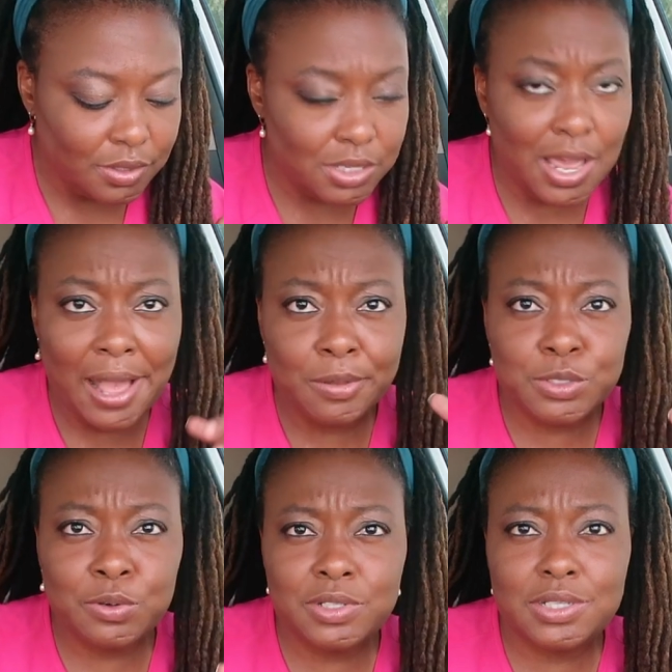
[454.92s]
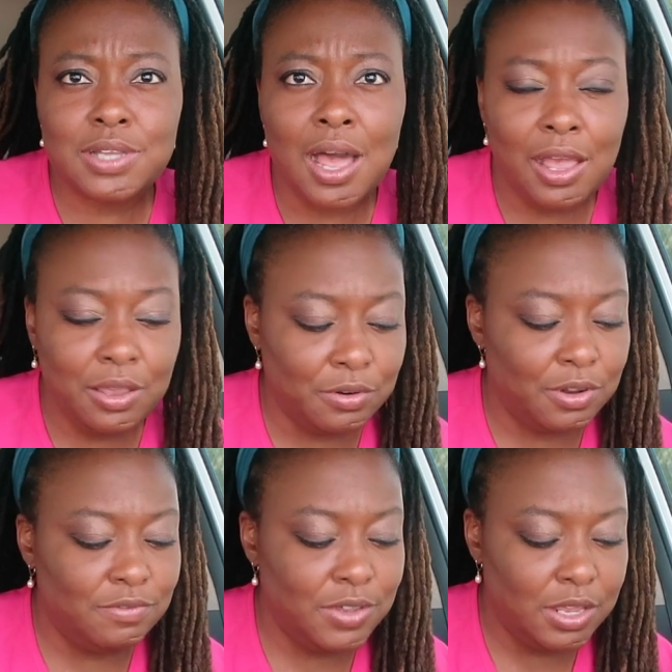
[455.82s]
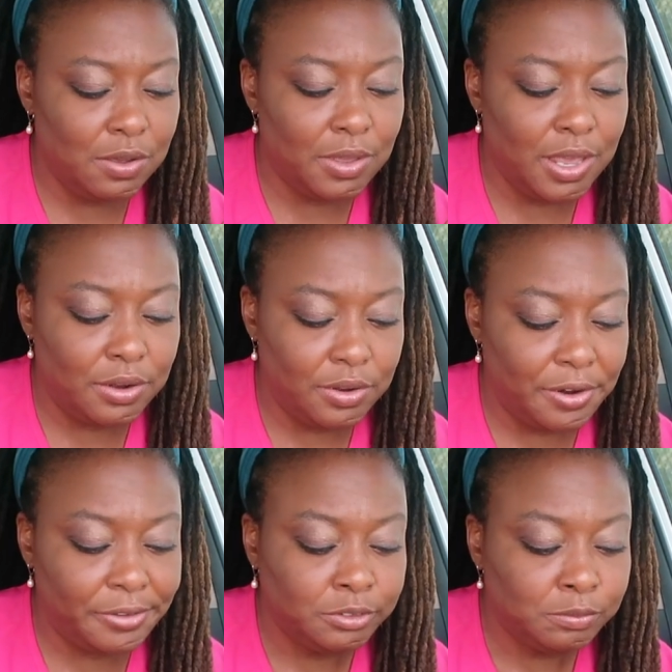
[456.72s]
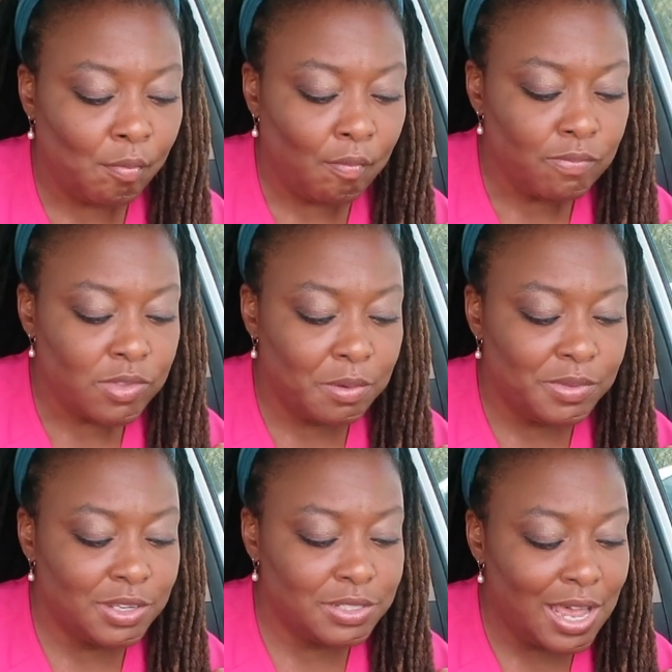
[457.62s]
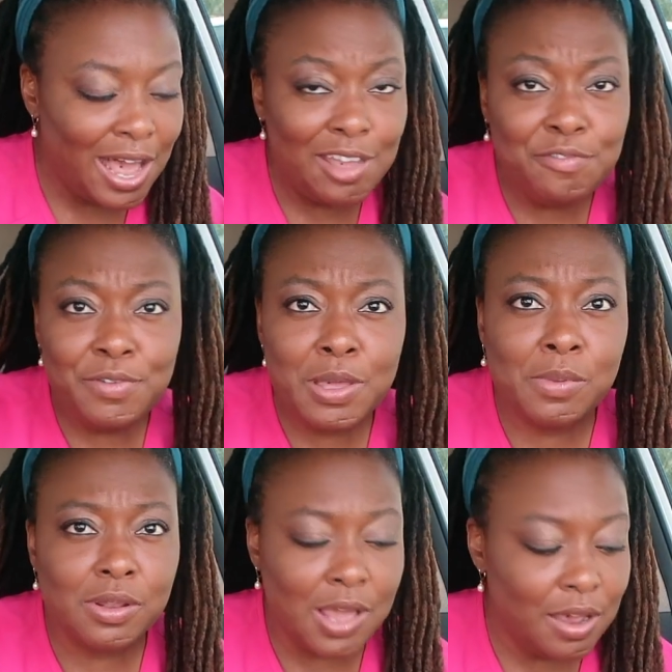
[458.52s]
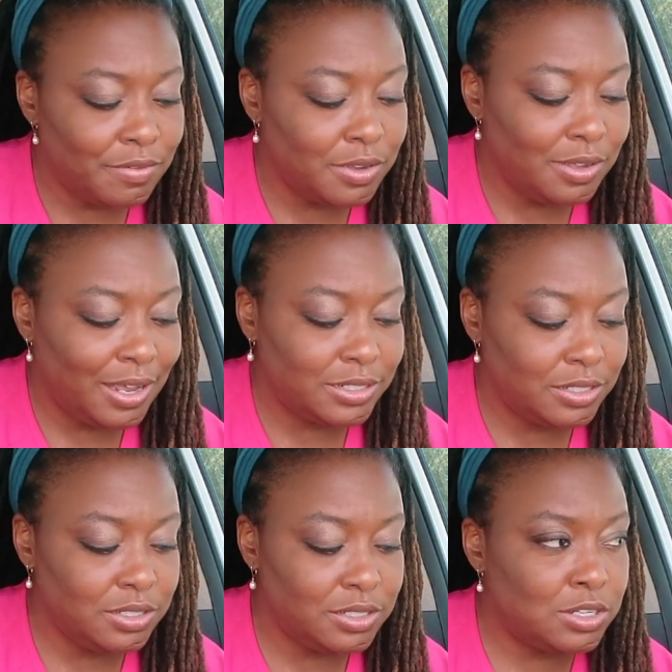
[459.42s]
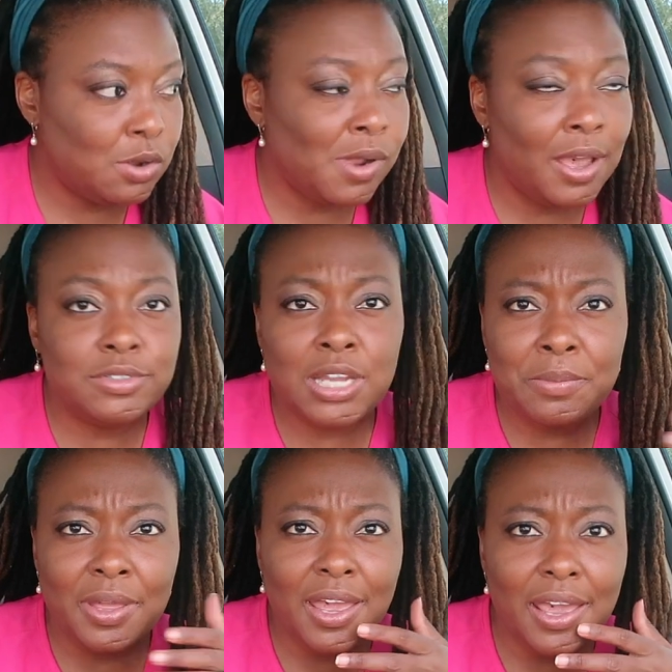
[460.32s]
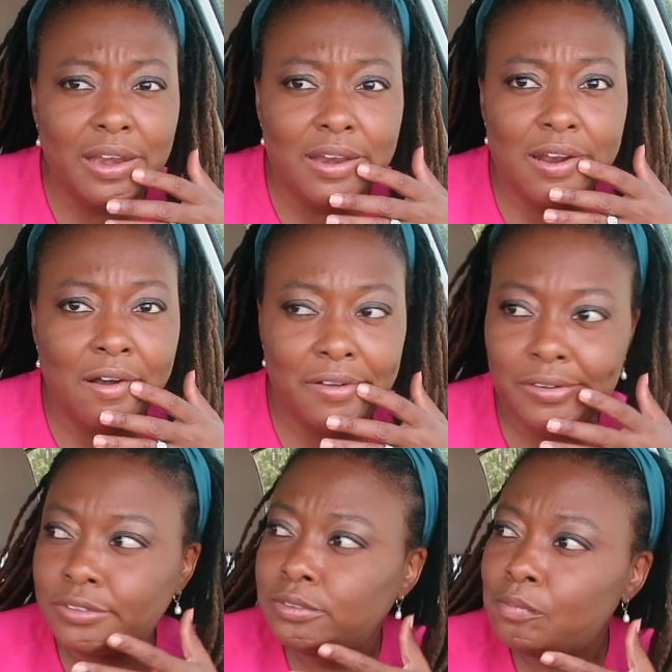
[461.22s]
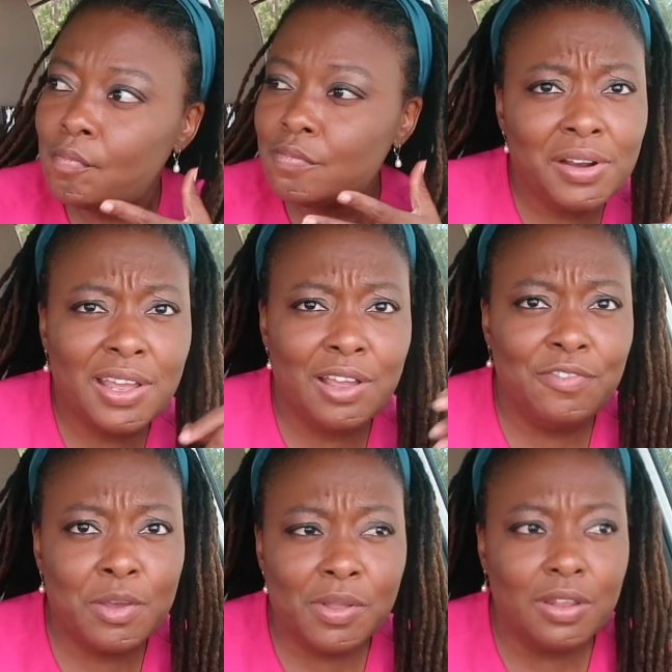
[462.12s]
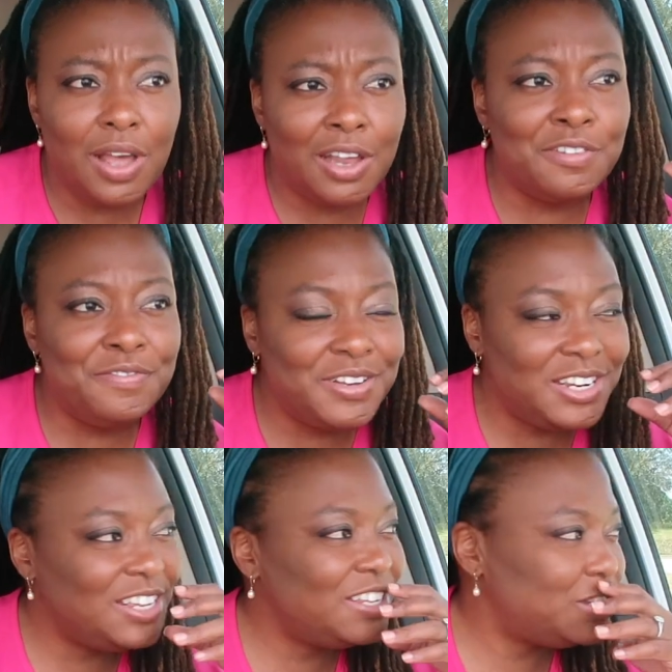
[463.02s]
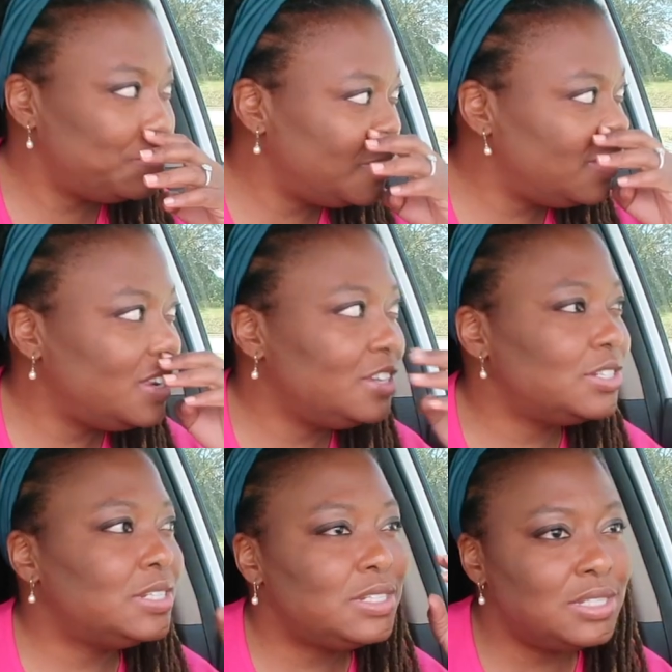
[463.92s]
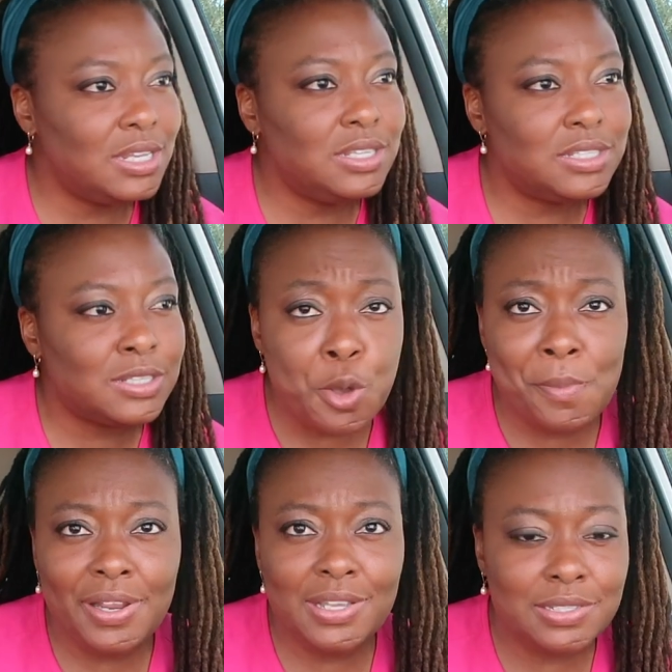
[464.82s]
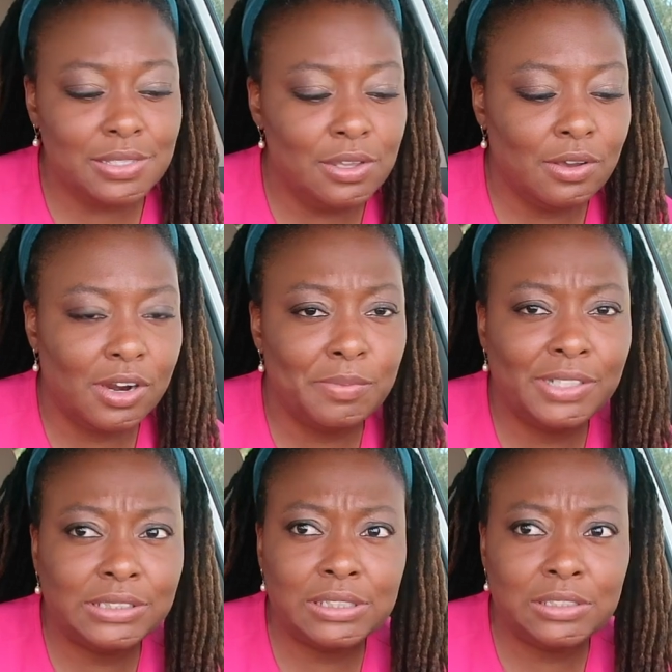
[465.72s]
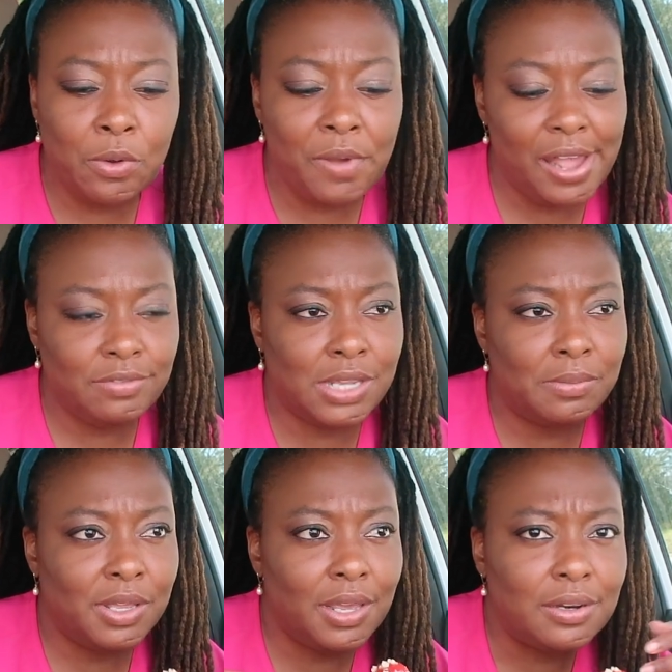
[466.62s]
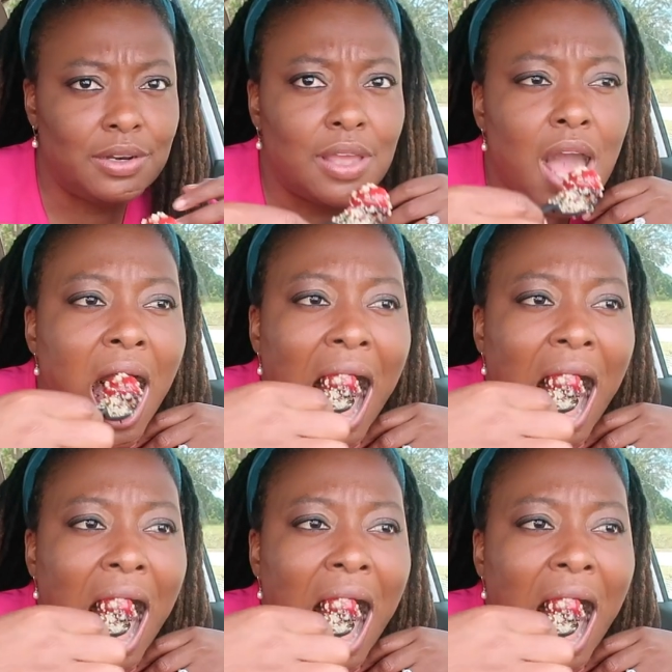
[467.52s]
to outsource is hire a video editor because I film a lot for you guys. I just don't have time to edit it all. Like I film a lot of footage, but then it just sits on my SD card because I don't have time to edit it.